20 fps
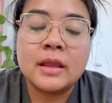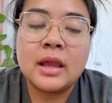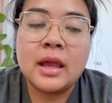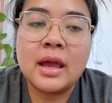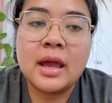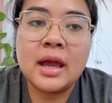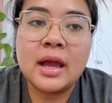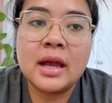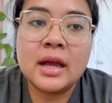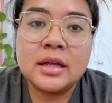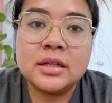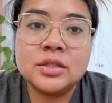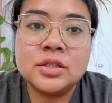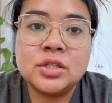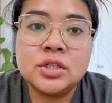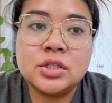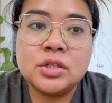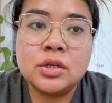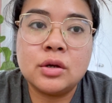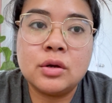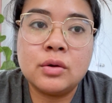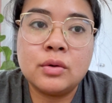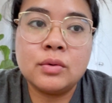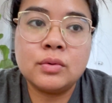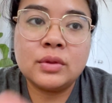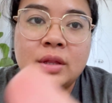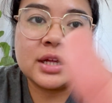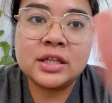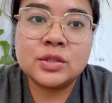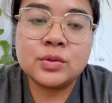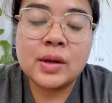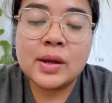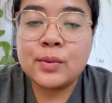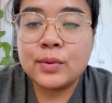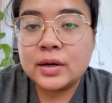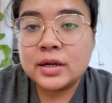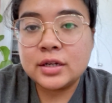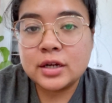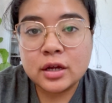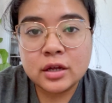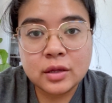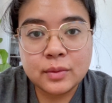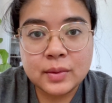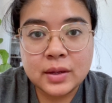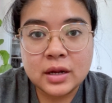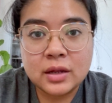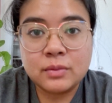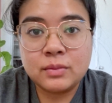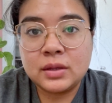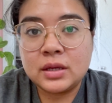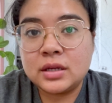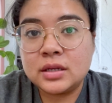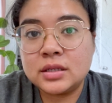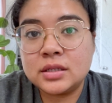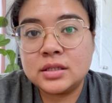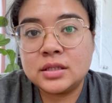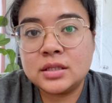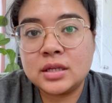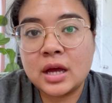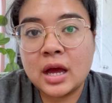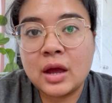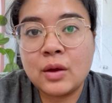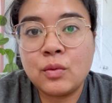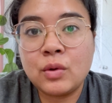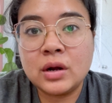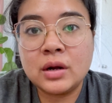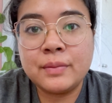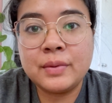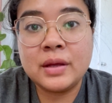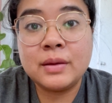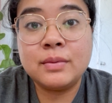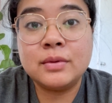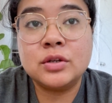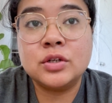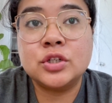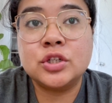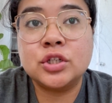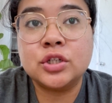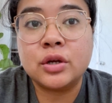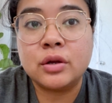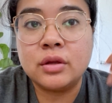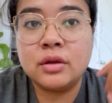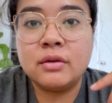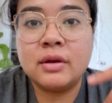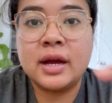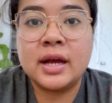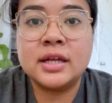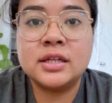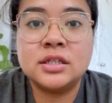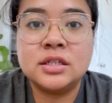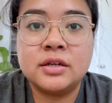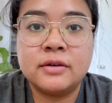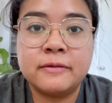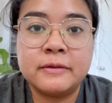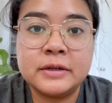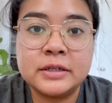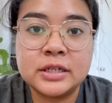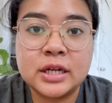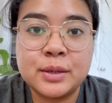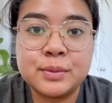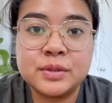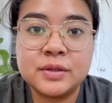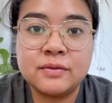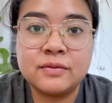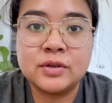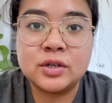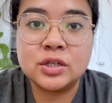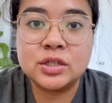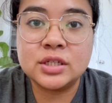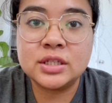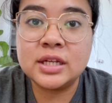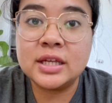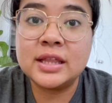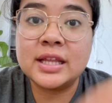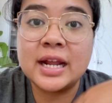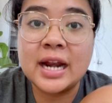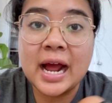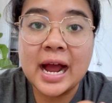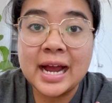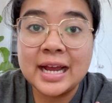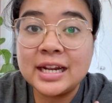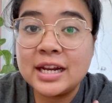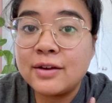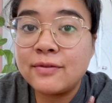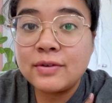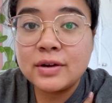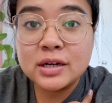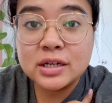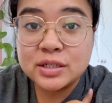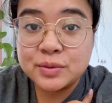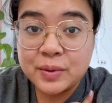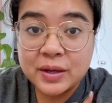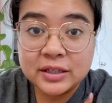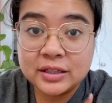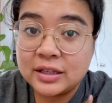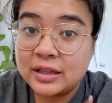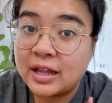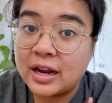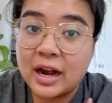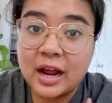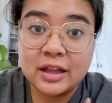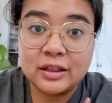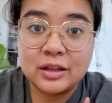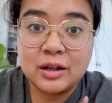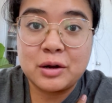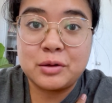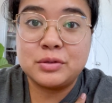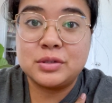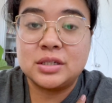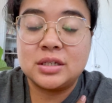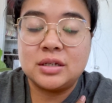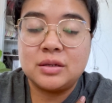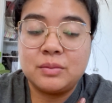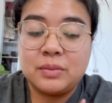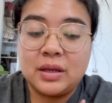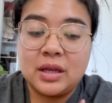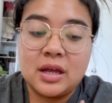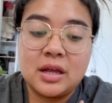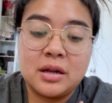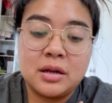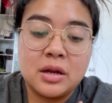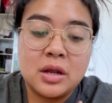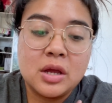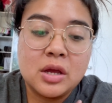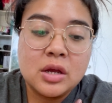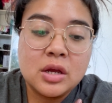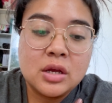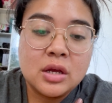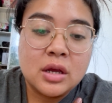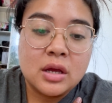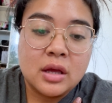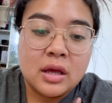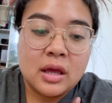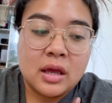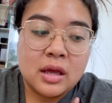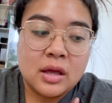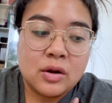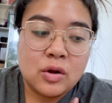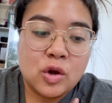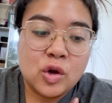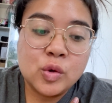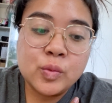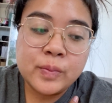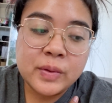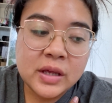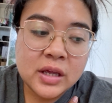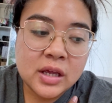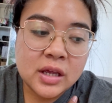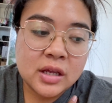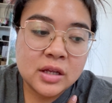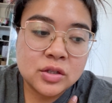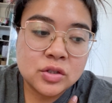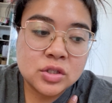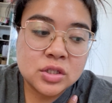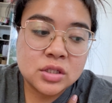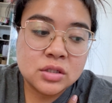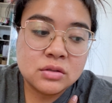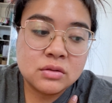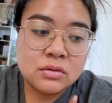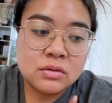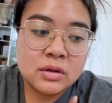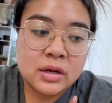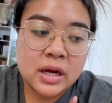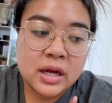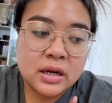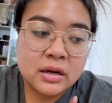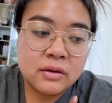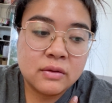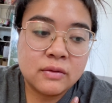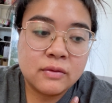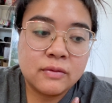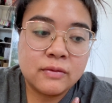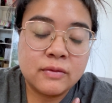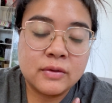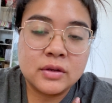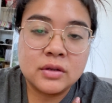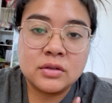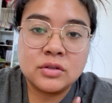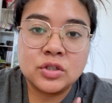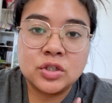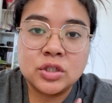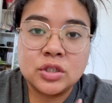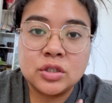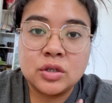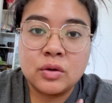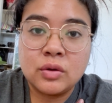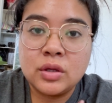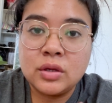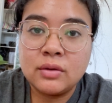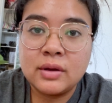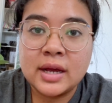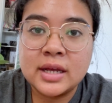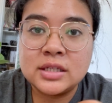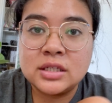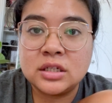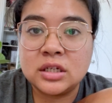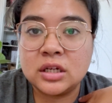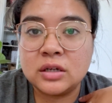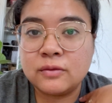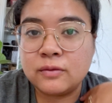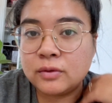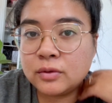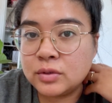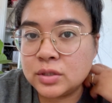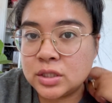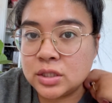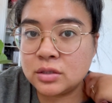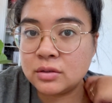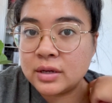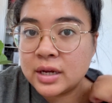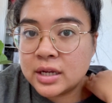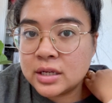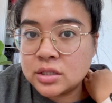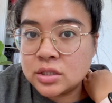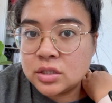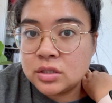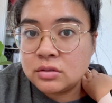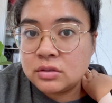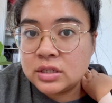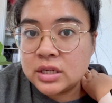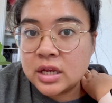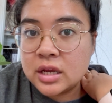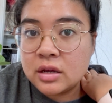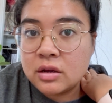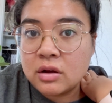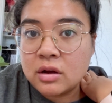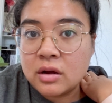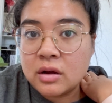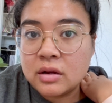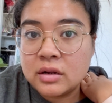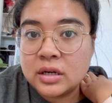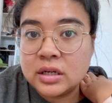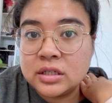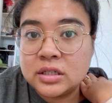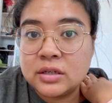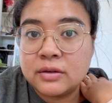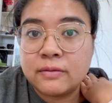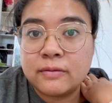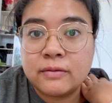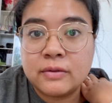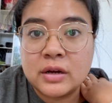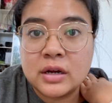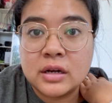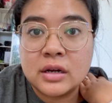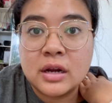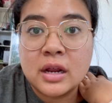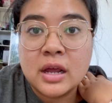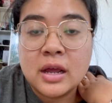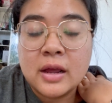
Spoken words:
and so that's why I want to document it, because I want to be able to show you guys different types of nursing that I never expected that I thought I was going to be in, and hoping to kind of show you guys and influence you guys to take on a different